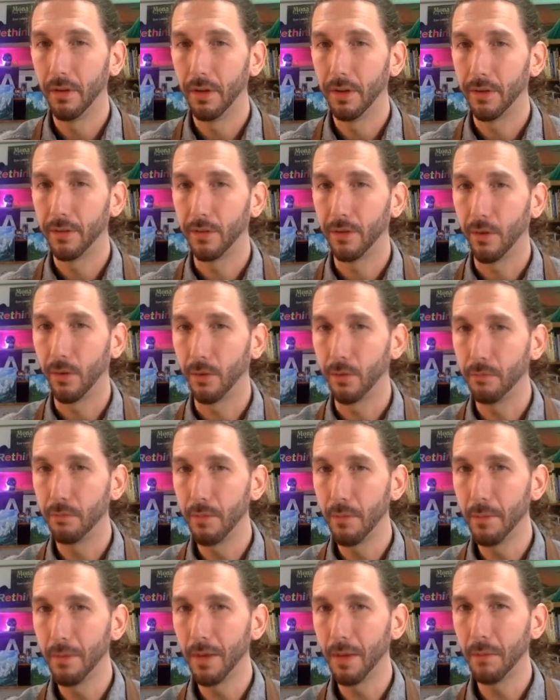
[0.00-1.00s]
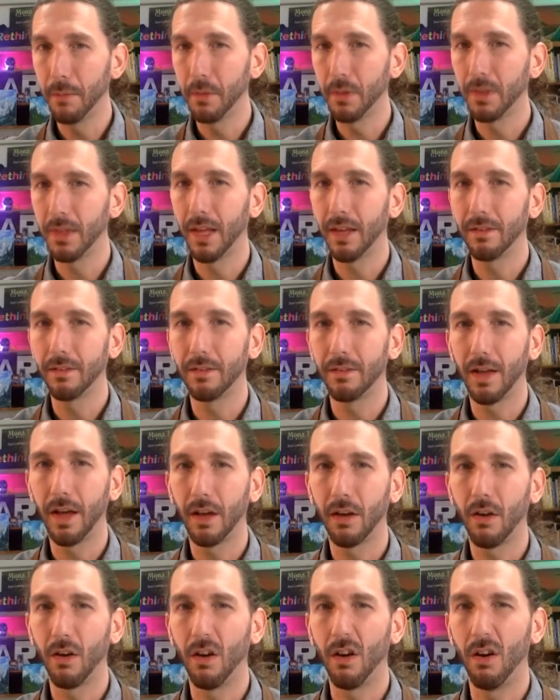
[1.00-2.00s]
So, maybe not put that
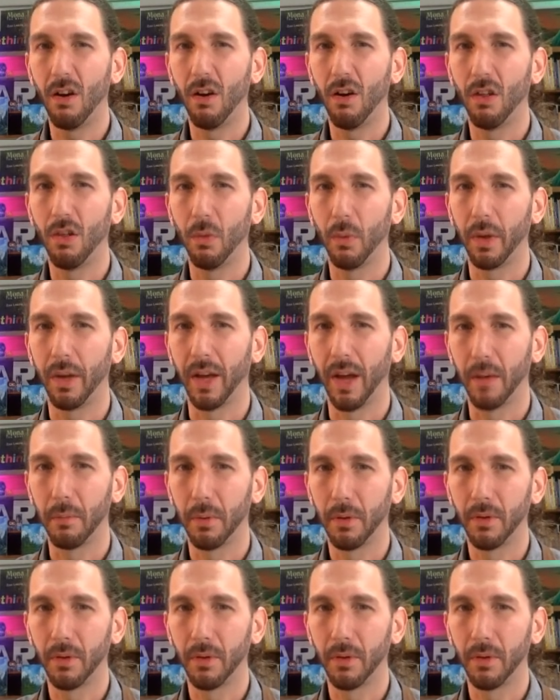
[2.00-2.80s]
dot all the way up.